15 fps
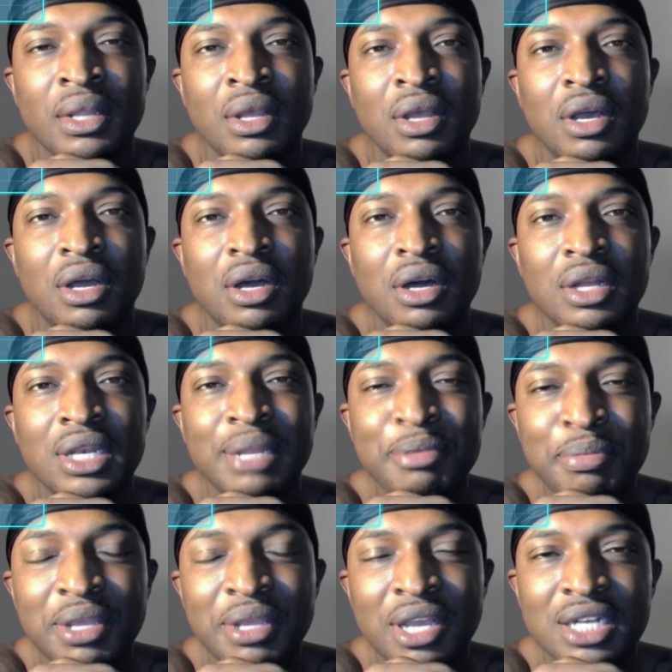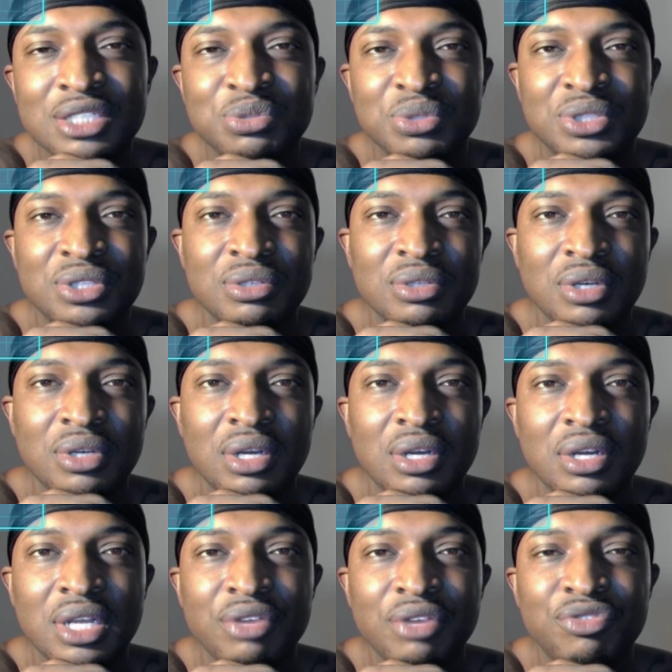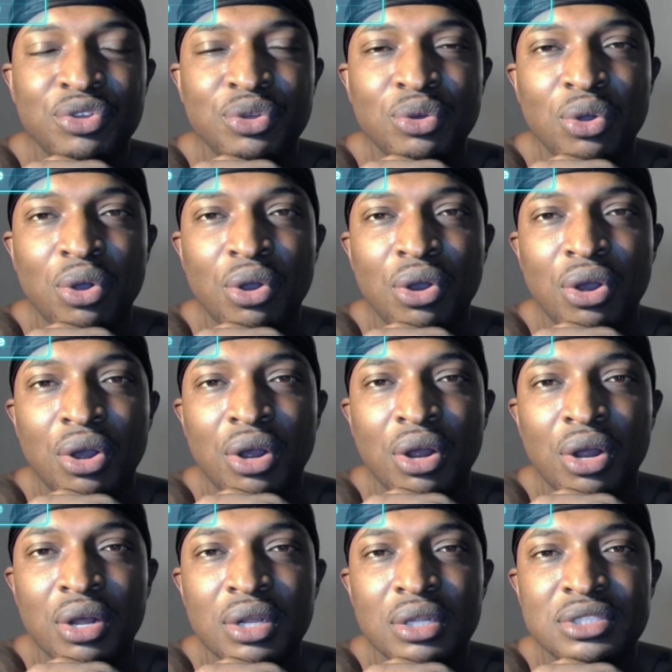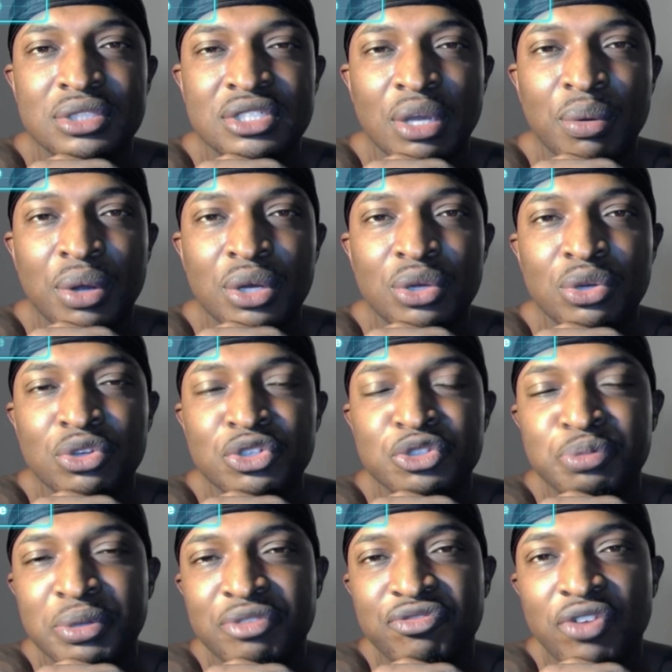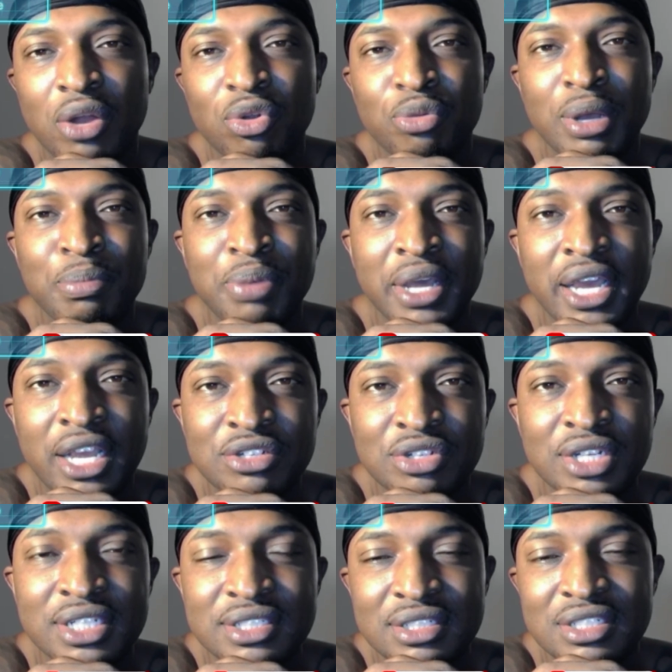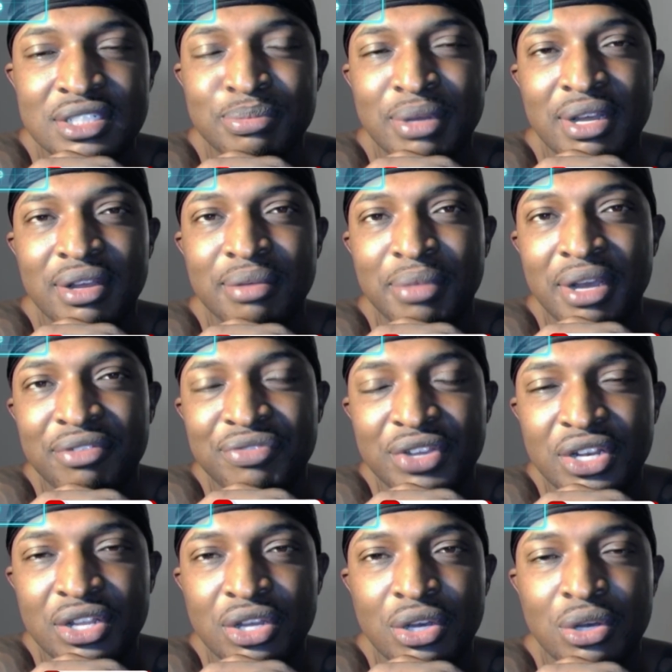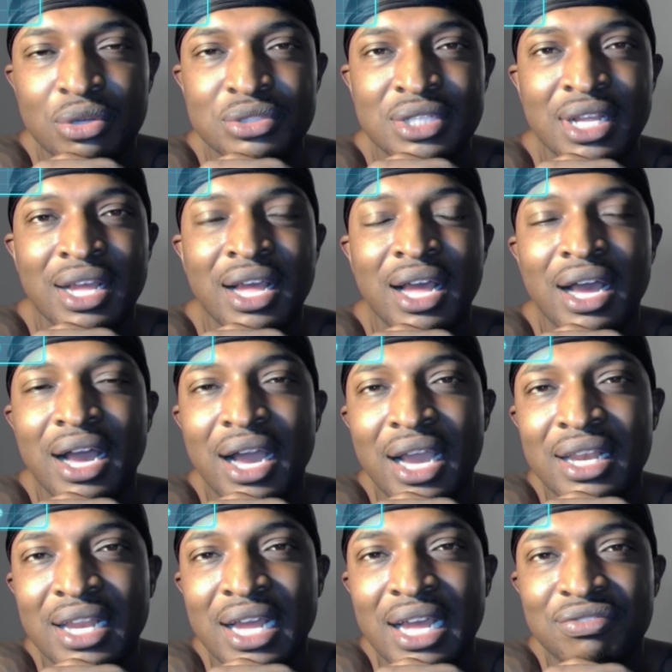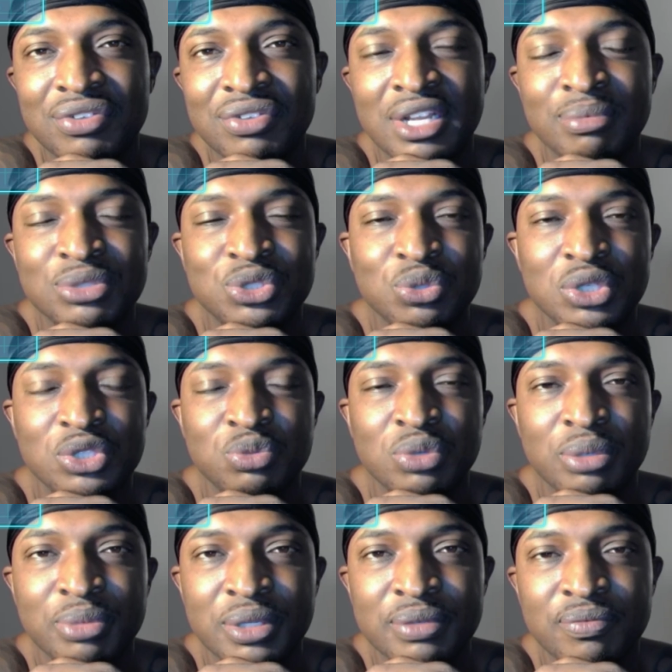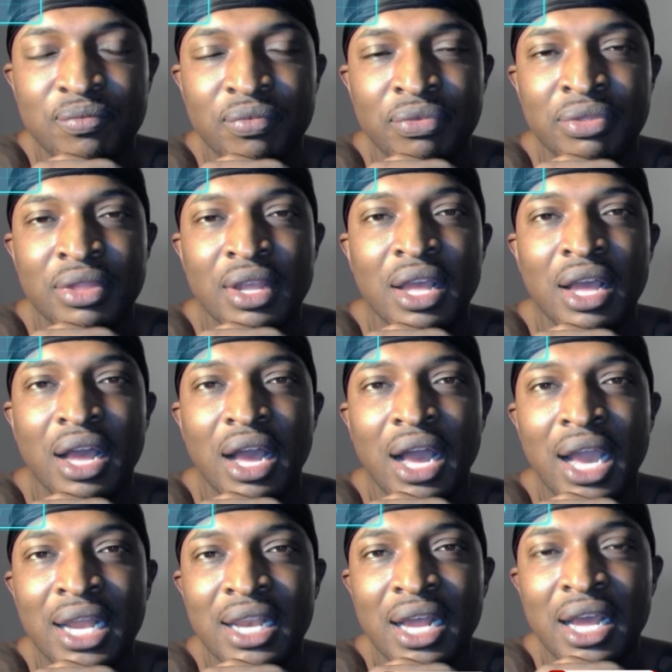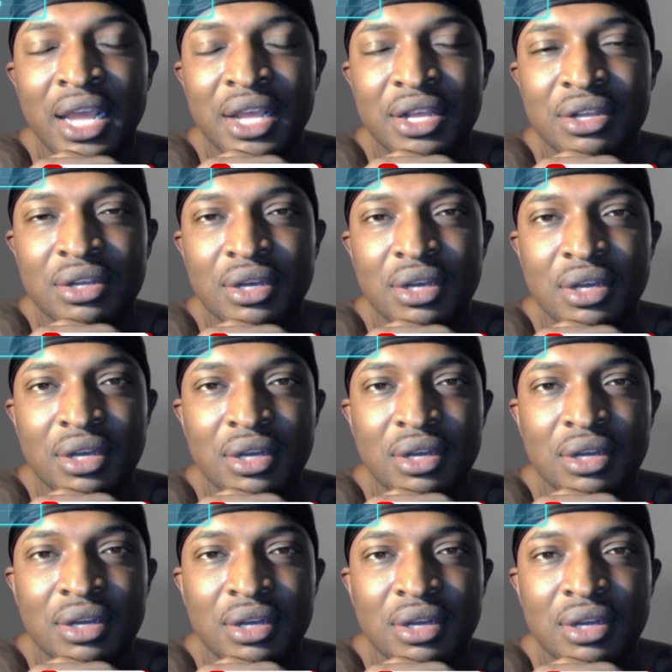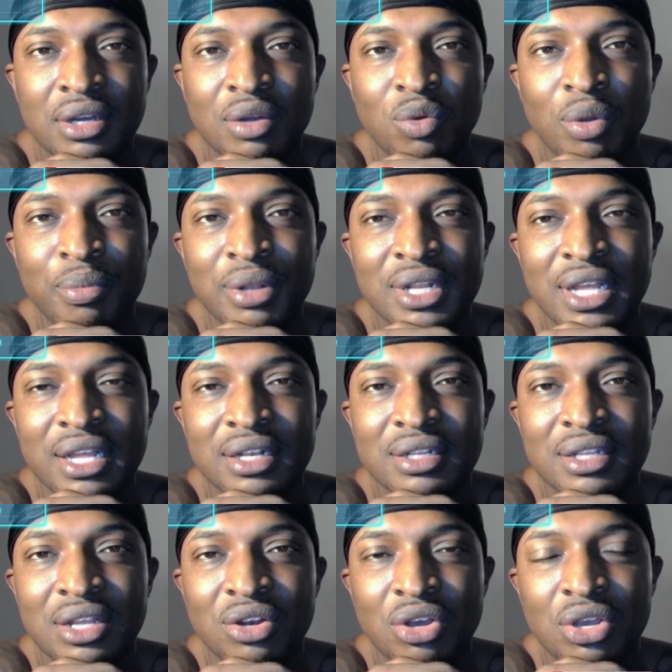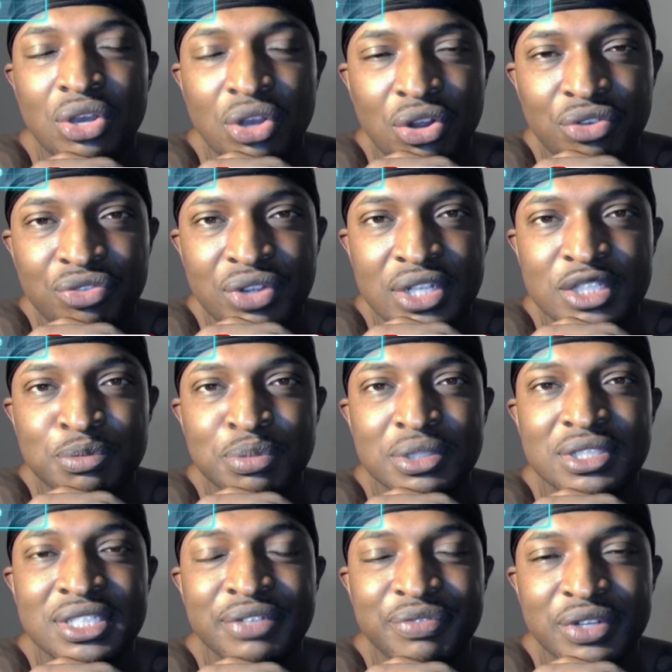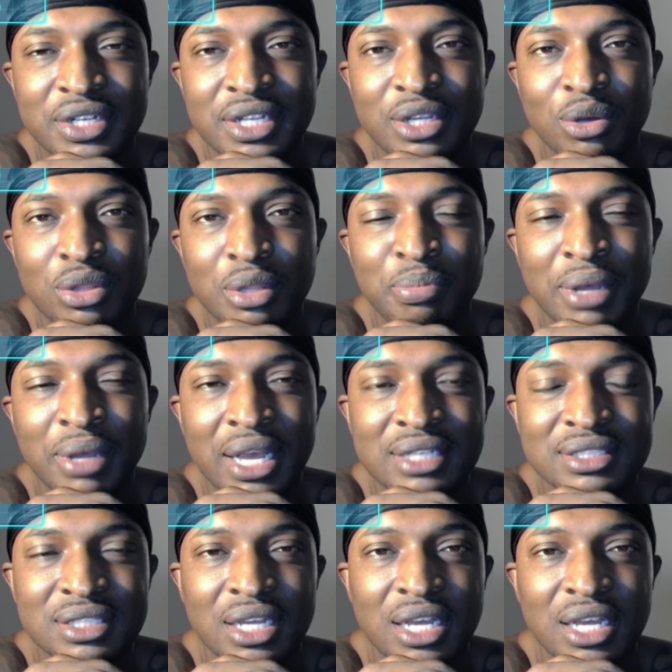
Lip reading: Let me be honest with you. If you are someone who's been following my page or listening to my videos, I like voluptuous women. I like women that are curvy, specifically on the backside.